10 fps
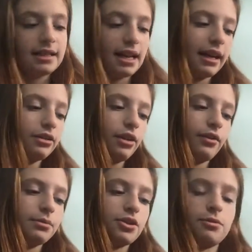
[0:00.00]
and I love
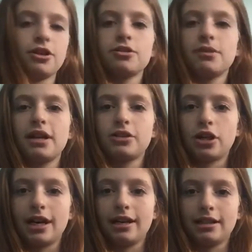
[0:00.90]
them so much, but I
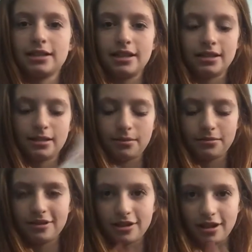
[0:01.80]
tried not to eat them
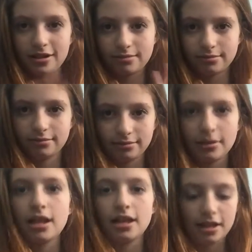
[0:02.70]
to like
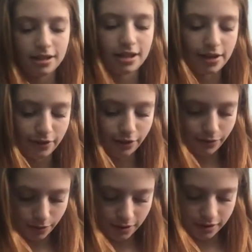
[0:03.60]
savor
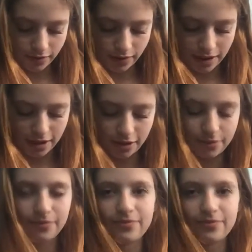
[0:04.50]
for this video.